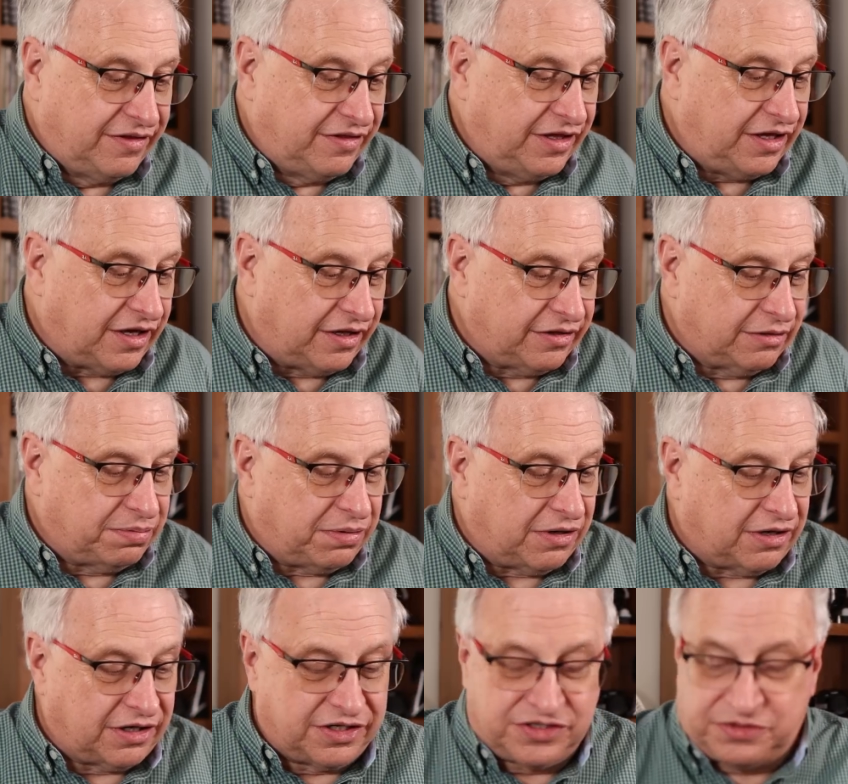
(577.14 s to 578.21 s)
the other
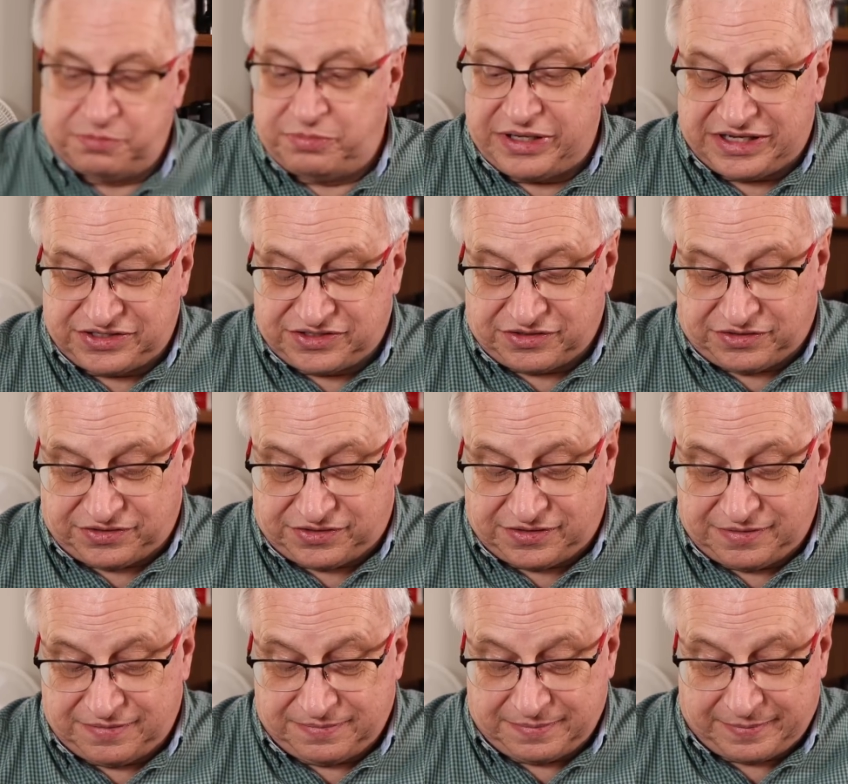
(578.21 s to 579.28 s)
part is bezels.
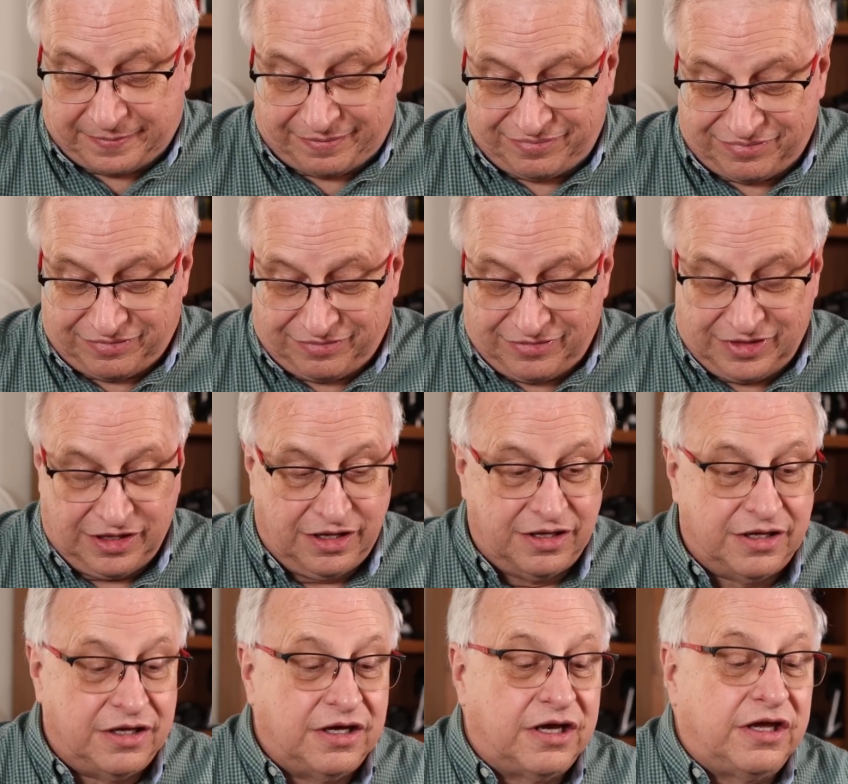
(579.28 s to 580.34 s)

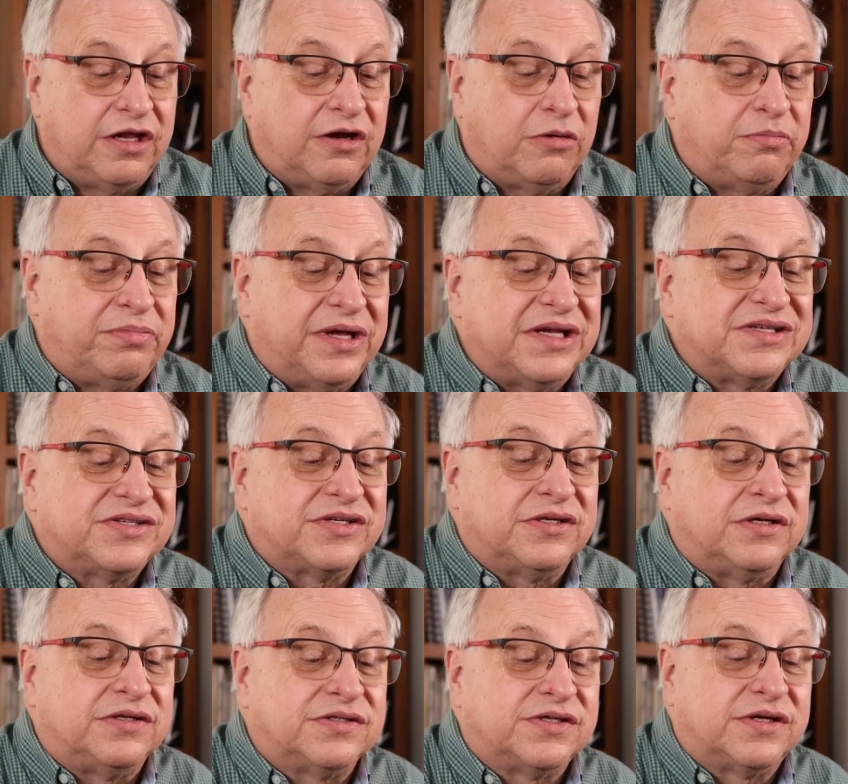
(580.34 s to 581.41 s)
You know,
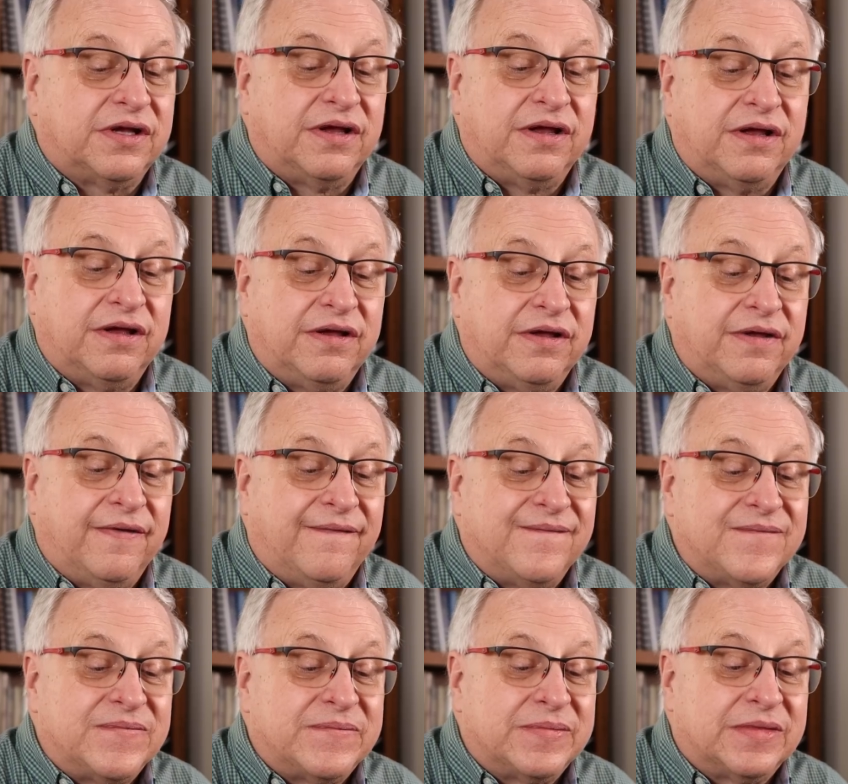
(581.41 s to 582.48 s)
bezels
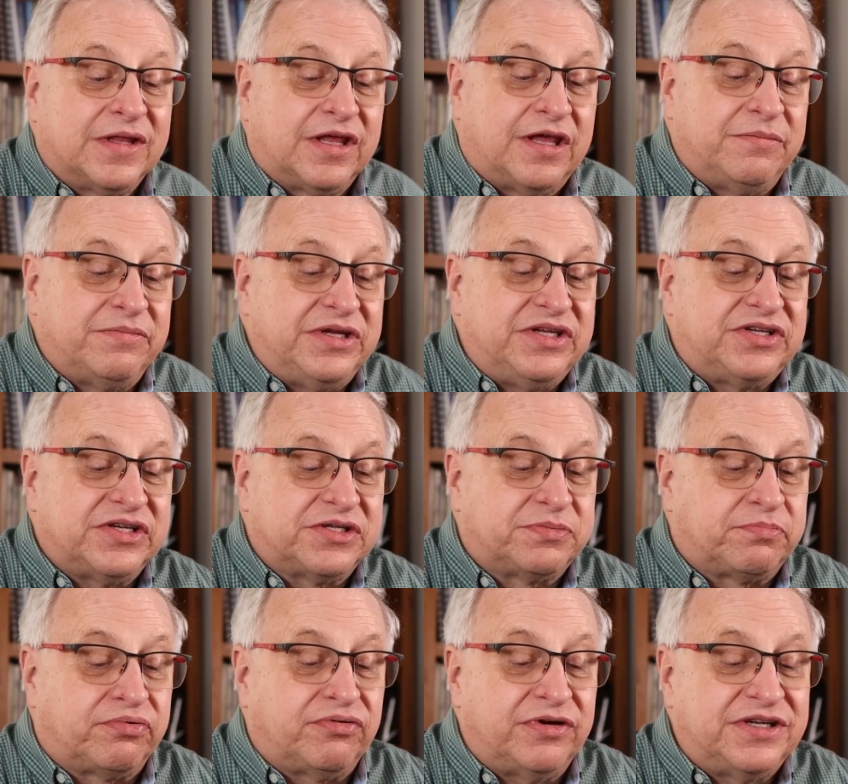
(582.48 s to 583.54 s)
can be
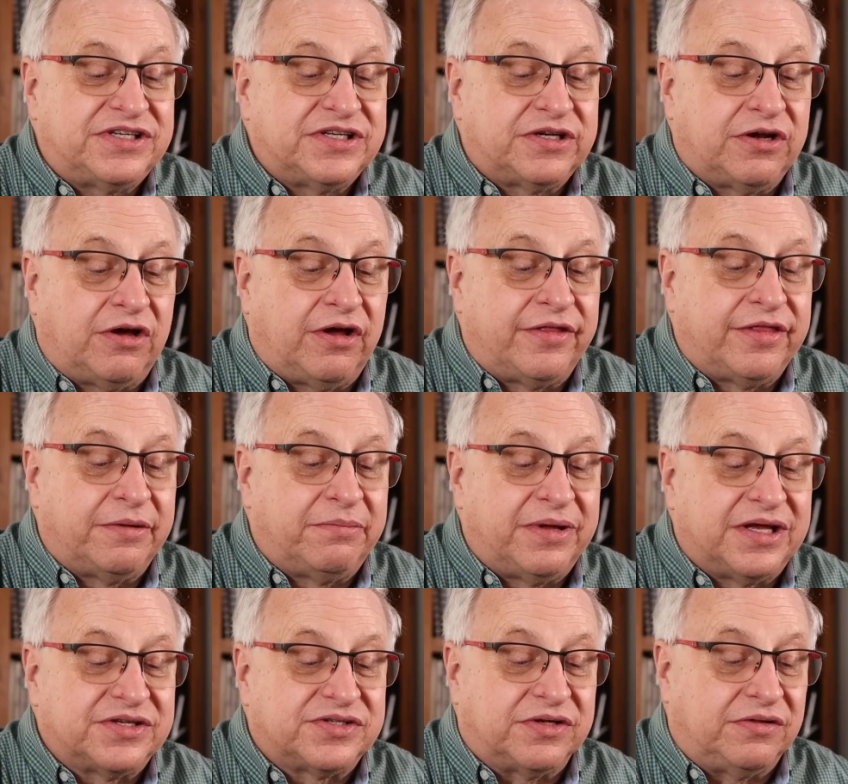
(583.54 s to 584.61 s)
just printed on the
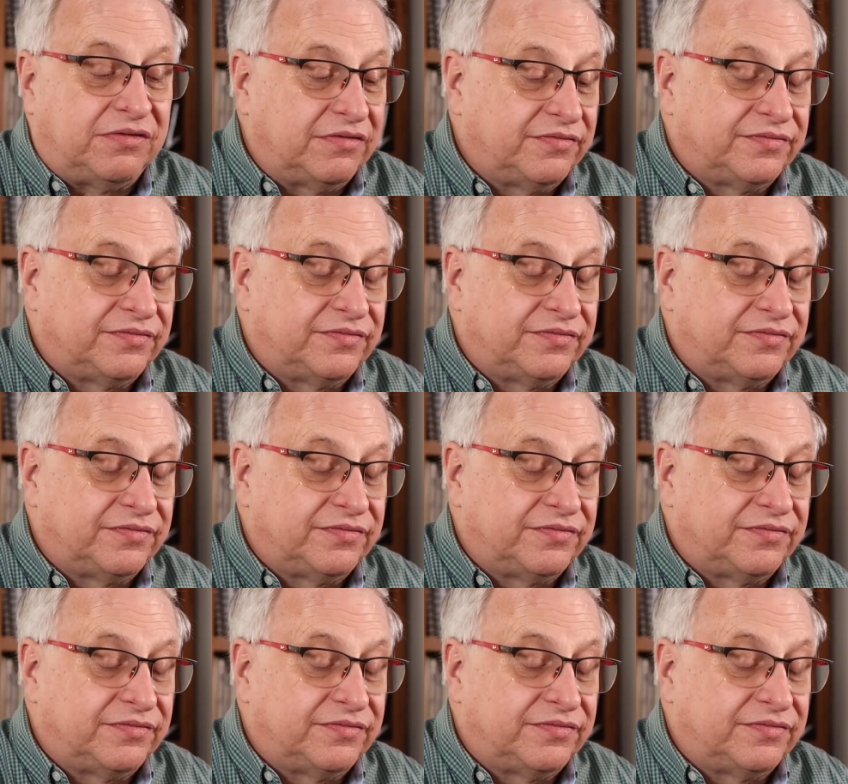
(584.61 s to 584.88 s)
bezel.